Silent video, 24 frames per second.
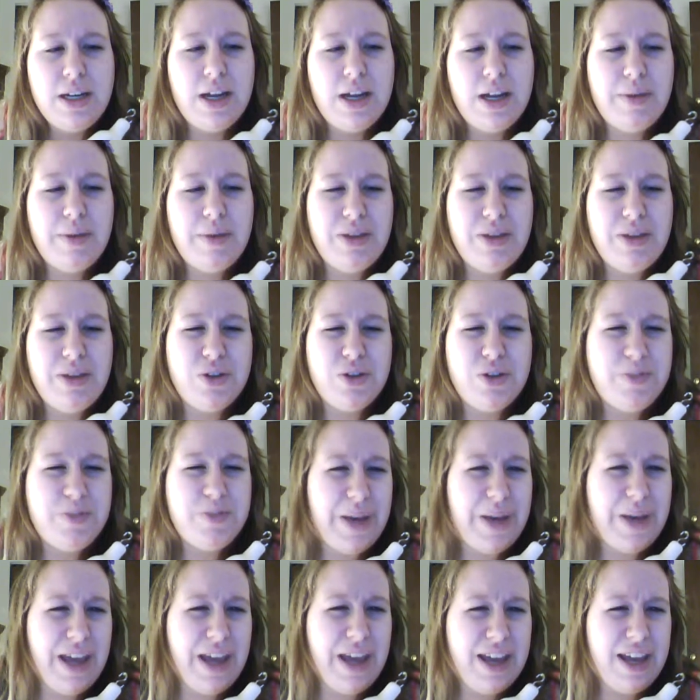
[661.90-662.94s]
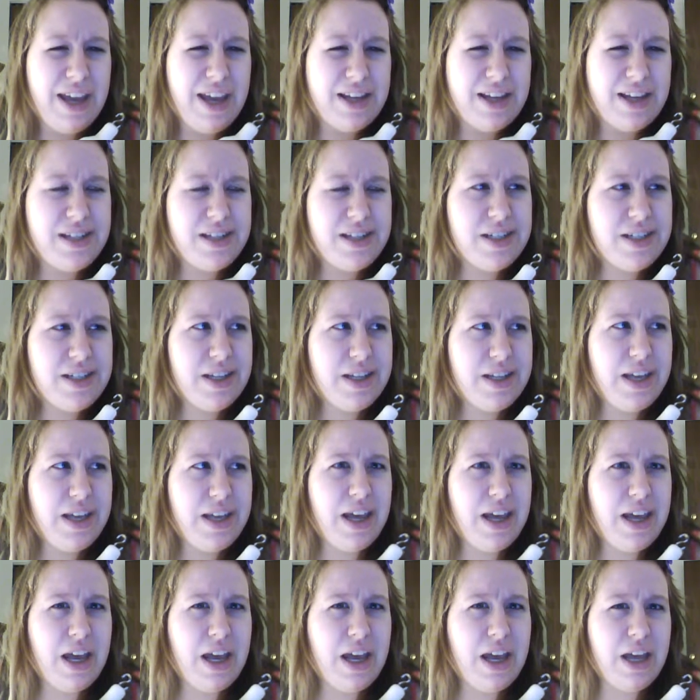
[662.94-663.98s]
I made those by hand,
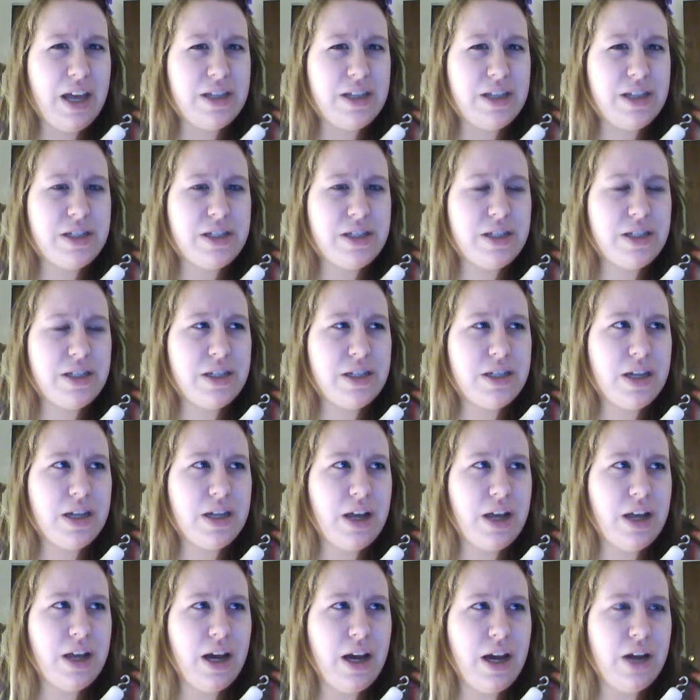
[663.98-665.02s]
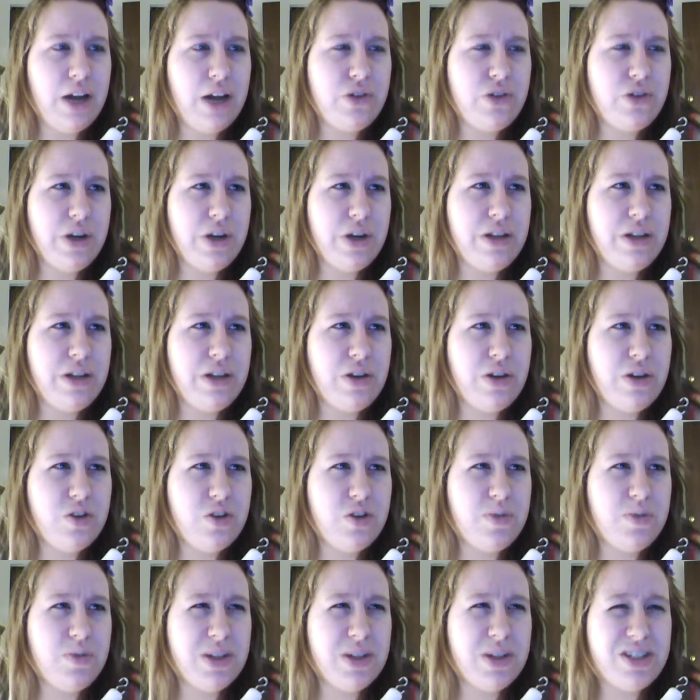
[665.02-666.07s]
and I traded those
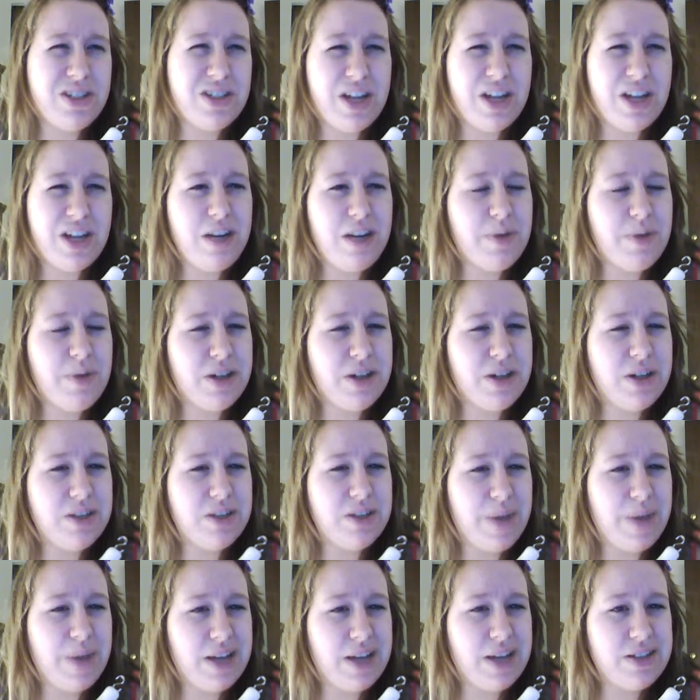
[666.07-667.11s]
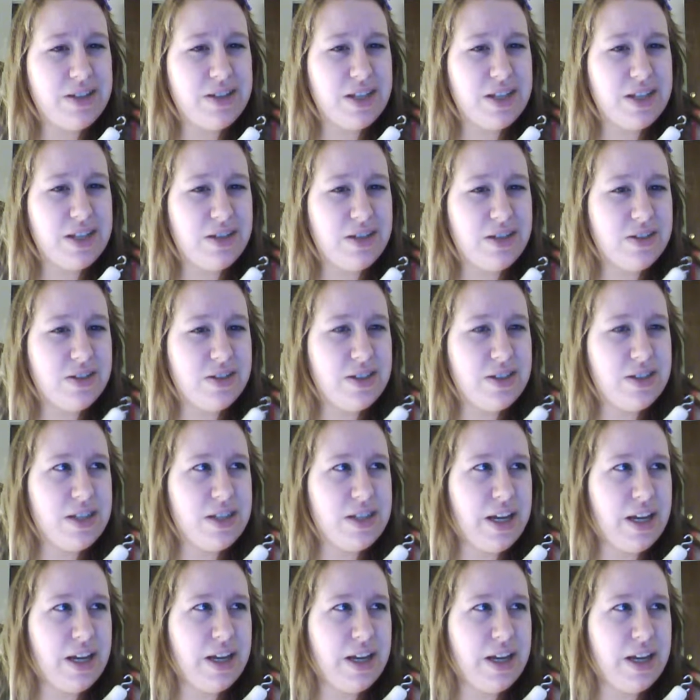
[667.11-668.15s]
plus a tiny box of pastels
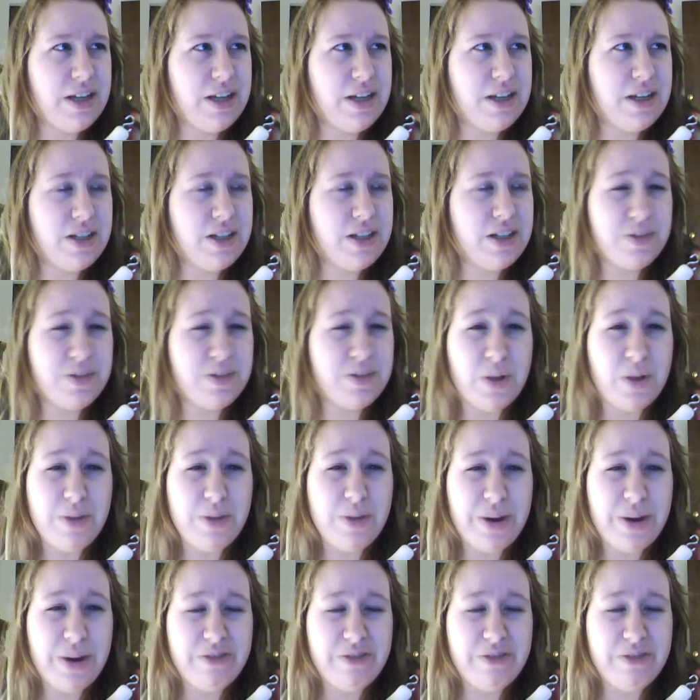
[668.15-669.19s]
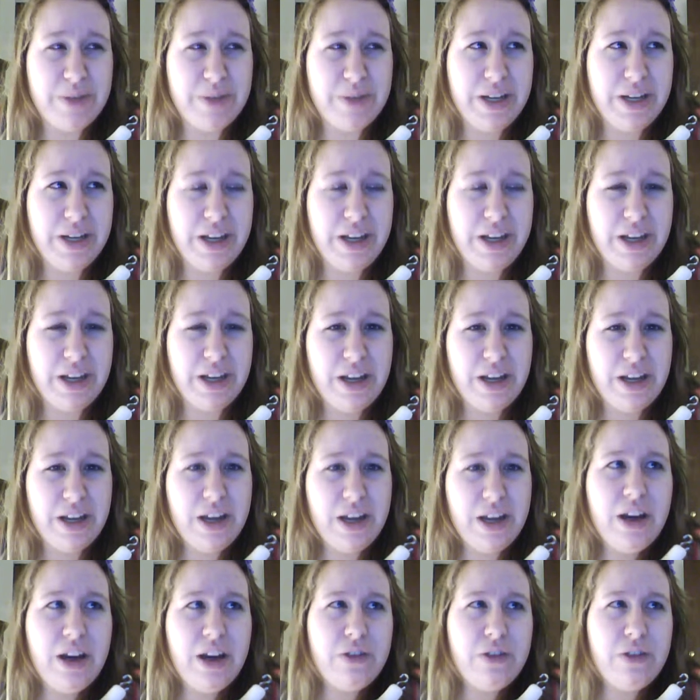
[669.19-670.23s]
and a small amount of money
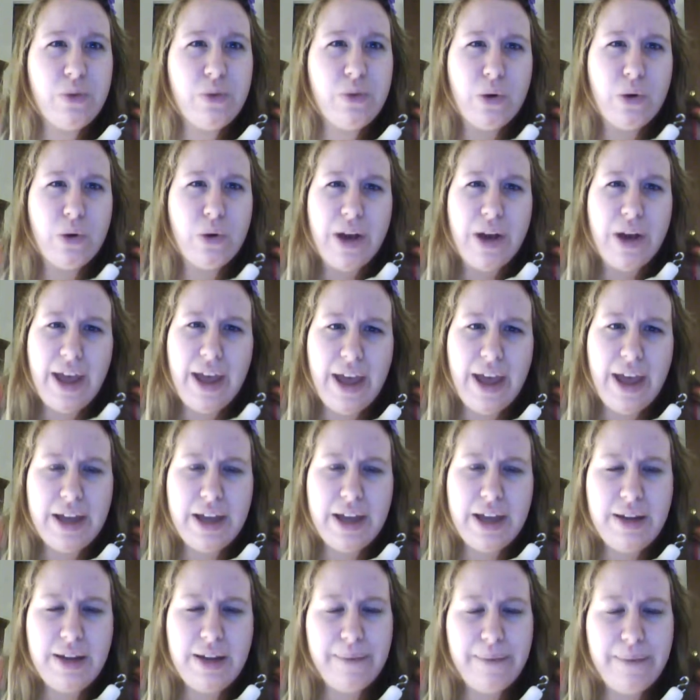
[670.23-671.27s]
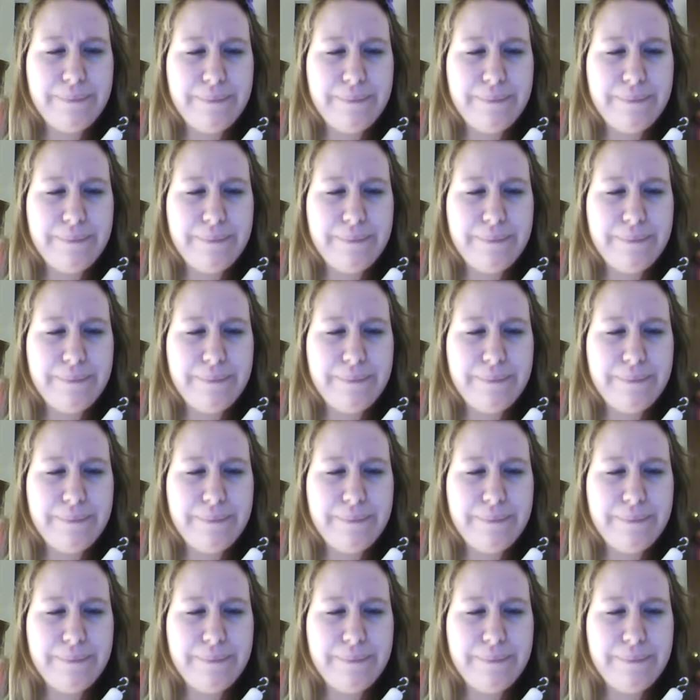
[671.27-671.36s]
for a head.